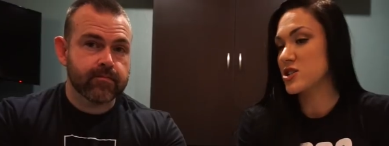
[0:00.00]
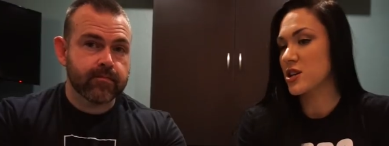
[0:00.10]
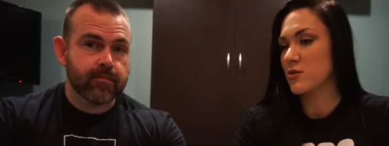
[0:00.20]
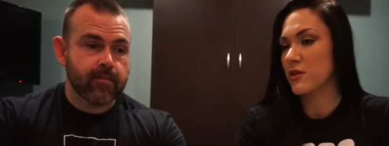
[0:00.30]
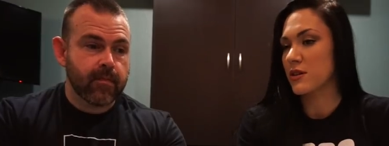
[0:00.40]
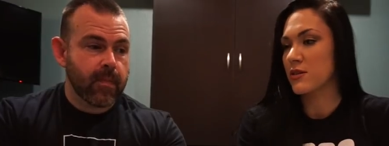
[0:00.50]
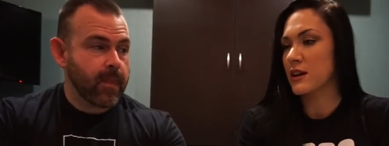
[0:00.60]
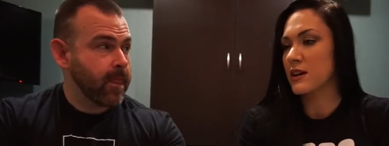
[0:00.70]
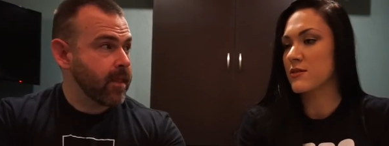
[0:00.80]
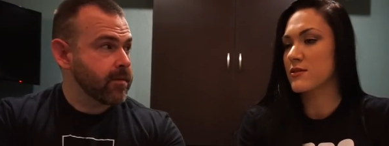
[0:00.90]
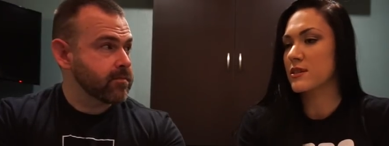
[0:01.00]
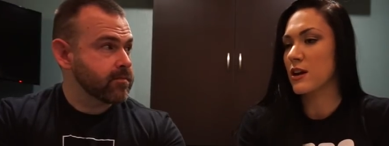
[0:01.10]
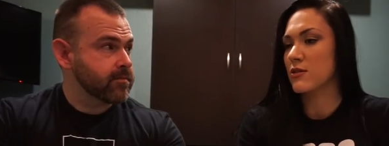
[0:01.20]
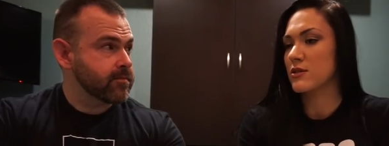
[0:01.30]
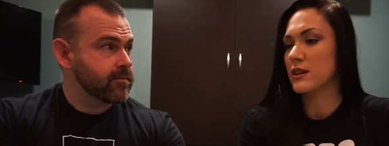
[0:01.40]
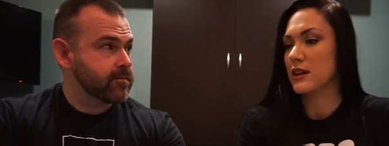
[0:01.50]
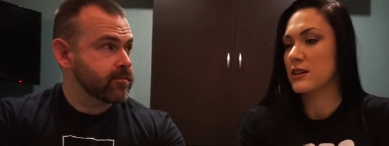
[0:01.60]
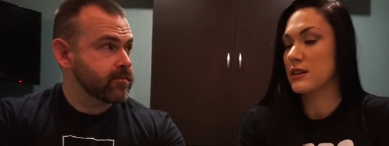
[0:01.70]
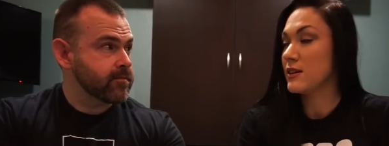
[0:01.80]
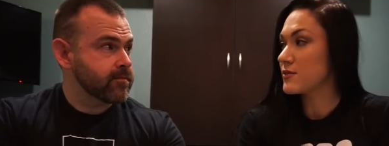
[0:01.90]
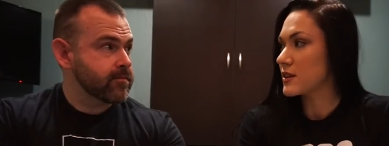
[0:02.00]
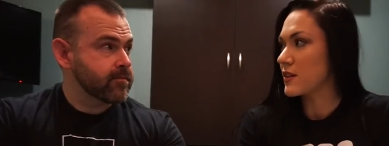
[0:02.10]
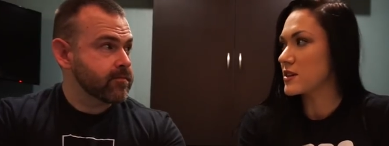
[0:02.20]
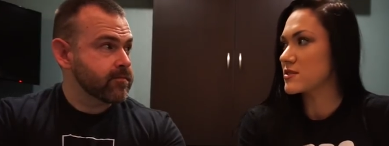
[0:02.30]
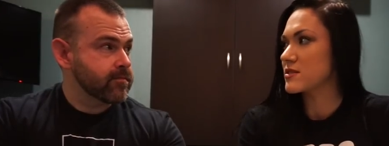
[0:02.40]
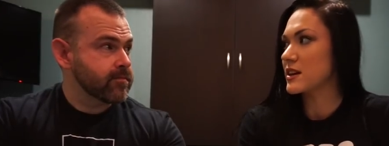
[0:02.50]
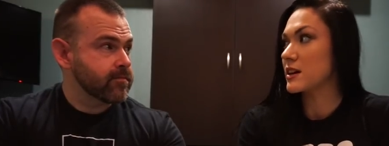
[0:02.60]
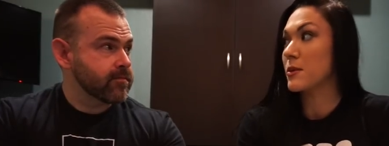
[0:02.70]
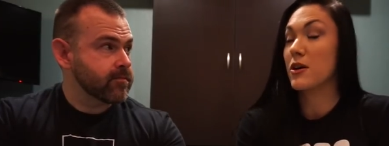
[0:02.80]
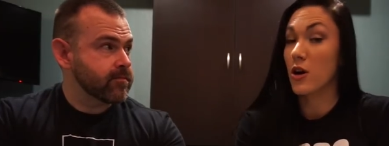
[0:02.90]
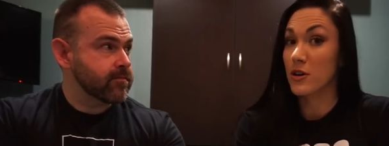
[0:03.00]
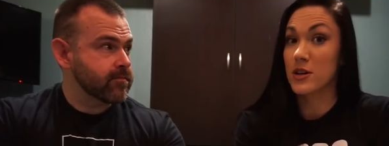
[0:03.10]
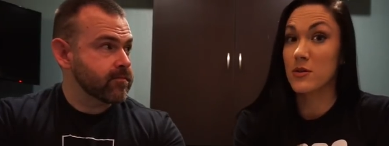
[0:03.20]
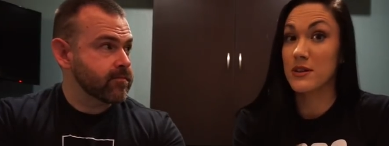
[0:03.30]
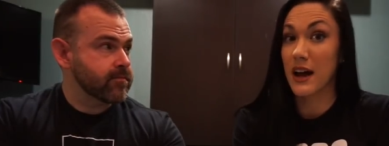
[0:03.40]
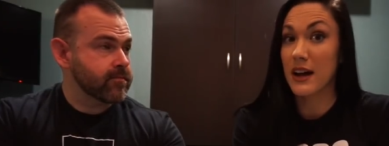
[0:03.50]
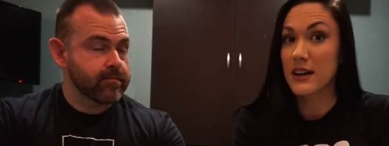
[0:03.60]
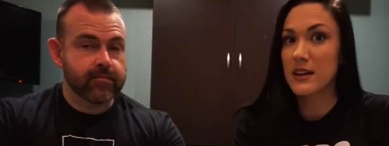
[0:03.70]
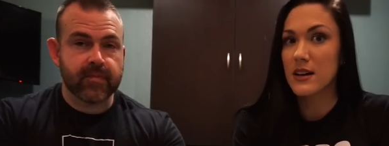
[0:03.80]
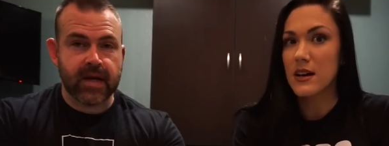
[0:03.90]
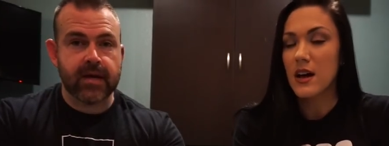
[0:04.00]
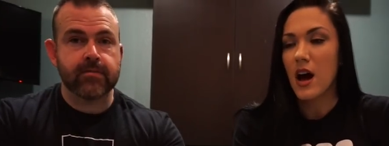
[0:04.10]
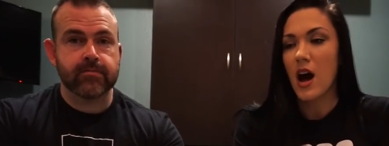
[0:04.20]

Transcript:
Speaker 1: in general, they, they get scared to like lift and they just think about cardio and dieting. Yeah.